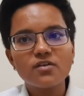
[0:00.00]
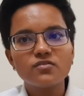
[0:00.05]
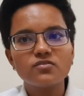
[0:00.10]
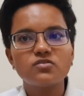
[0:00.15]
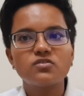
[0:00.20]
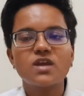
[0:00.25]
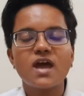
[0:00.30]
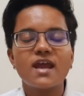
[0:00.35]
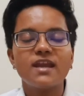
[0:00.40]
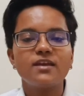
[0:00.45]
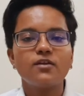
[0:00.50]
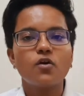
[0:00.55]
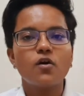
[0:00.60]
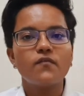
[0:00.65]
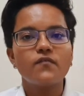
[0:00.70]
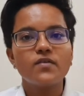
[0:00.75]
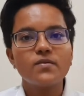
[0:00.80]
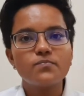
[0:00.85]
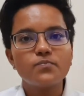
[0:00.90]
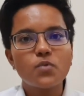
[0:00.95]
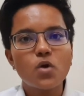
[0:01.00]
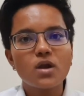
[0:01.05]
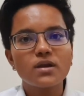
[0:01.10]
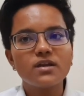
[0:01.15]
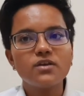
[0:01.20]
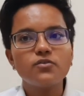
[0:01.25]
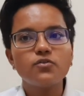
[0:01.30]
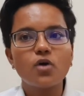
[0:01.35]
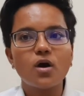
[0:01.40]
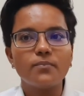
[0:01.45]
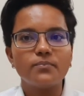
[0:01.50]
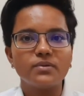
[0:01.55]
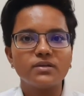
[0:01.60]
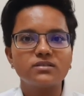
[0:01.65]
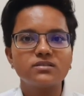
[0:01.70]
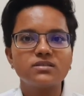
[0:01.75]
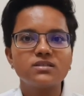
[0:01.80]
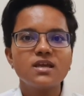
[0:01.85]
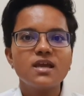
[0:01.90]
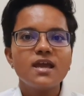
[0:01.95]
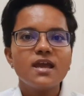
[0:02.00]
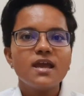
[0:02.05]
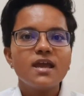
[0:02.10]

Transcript: understanding of important topics.